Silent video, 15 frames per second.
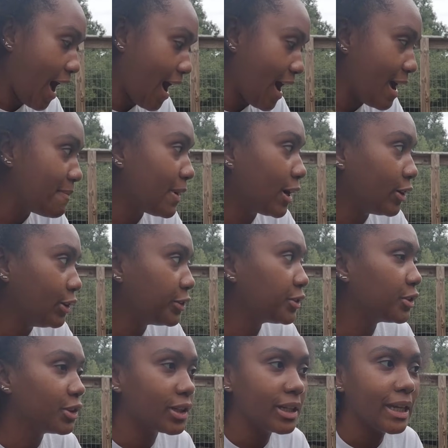I'm out here
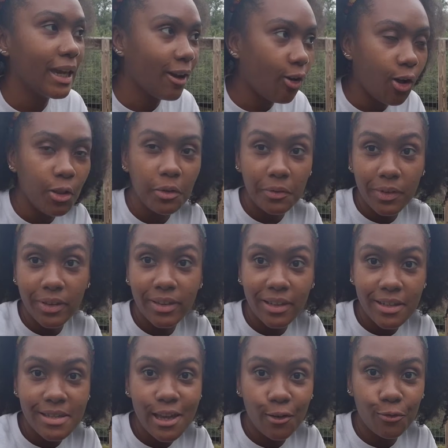looking at all of the
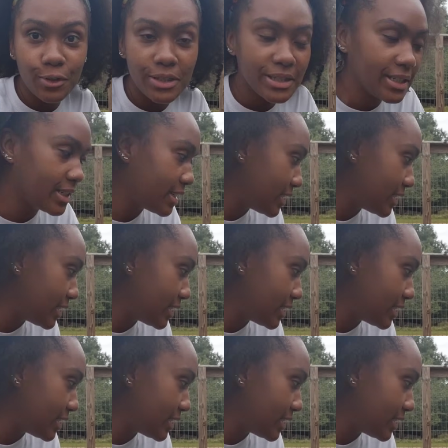things that reseeded